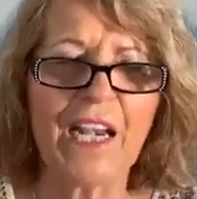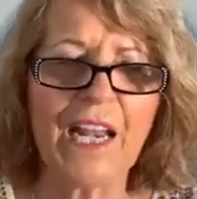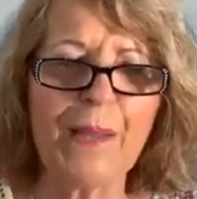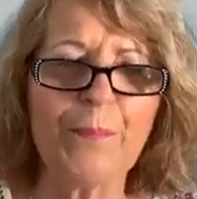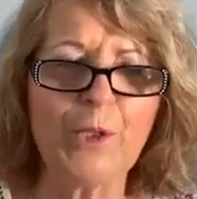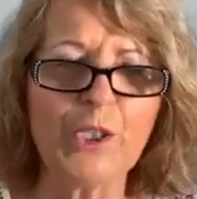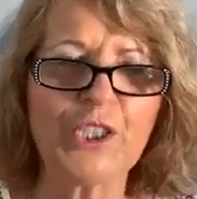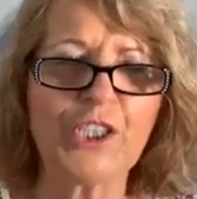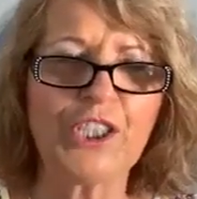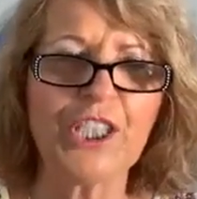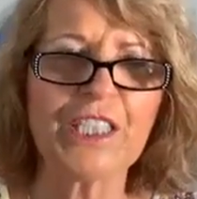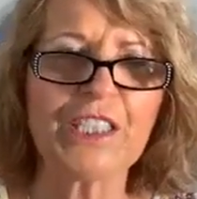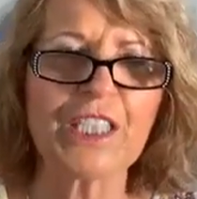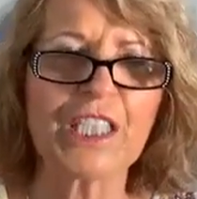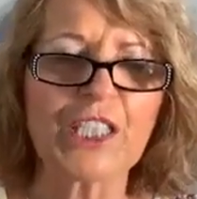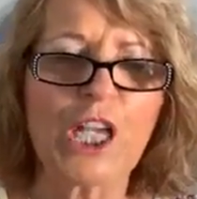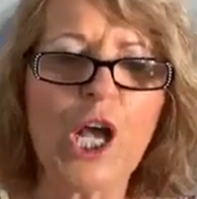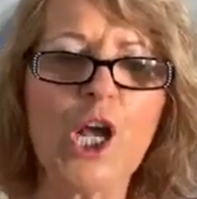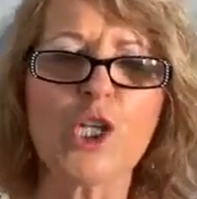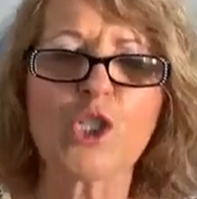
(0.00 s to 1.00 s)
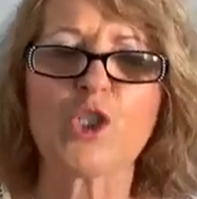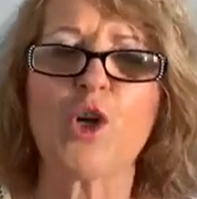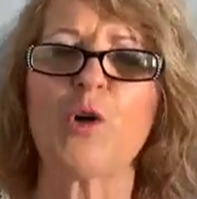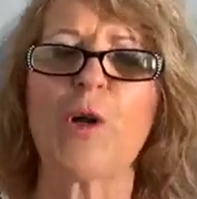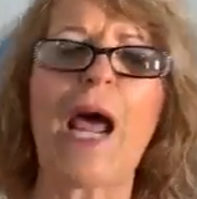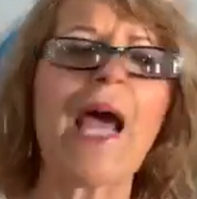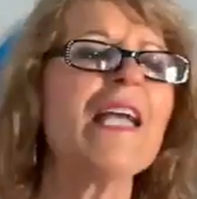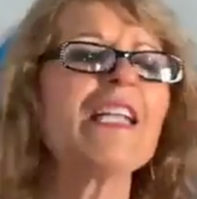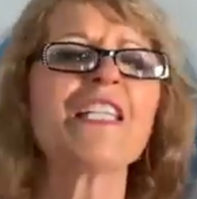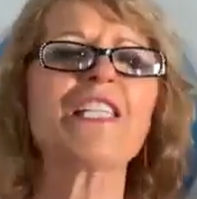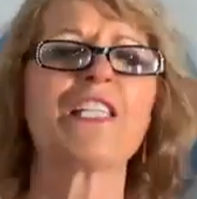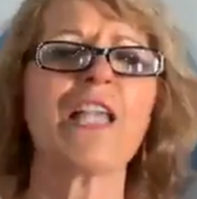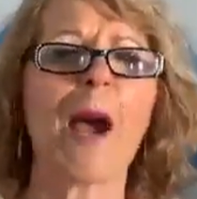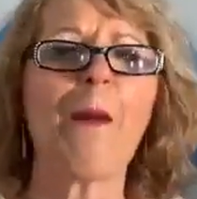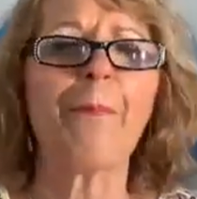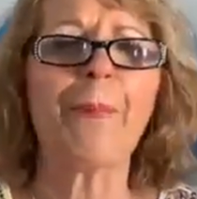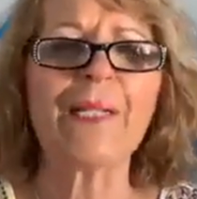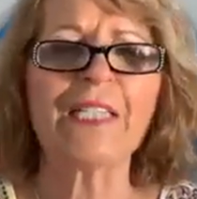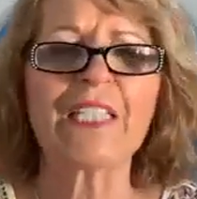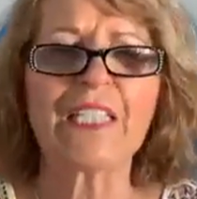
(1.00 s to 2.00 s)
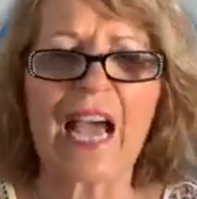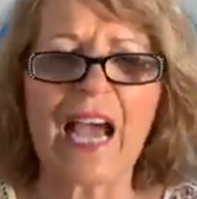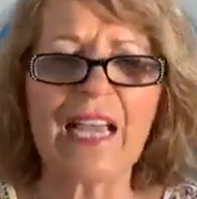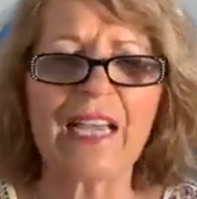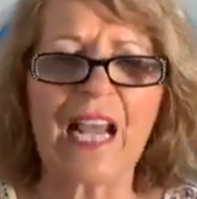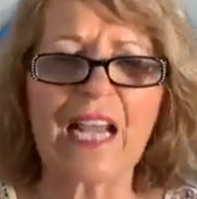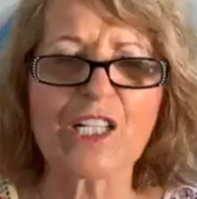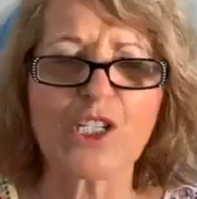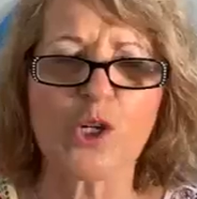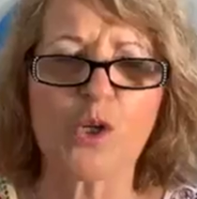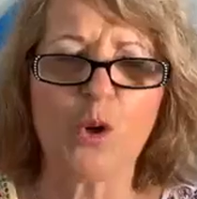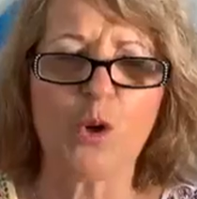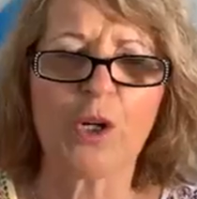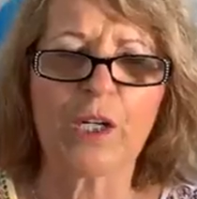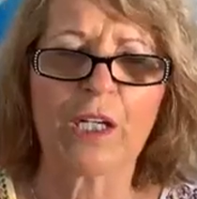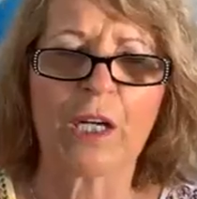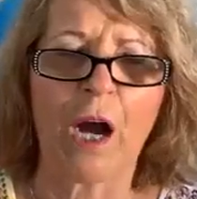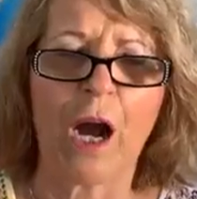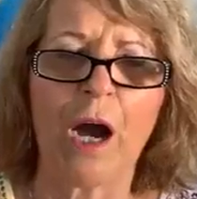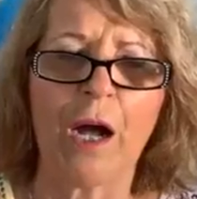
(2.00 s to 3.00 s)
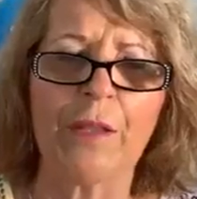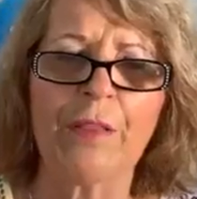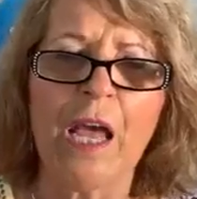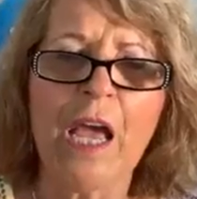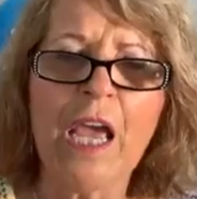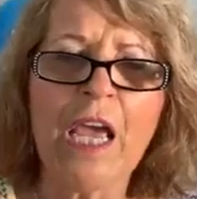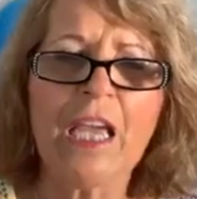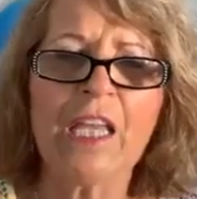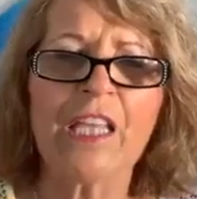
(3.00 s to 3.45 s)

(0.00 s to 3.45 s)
in the name of Jesus. So rise up inside us, Lord God.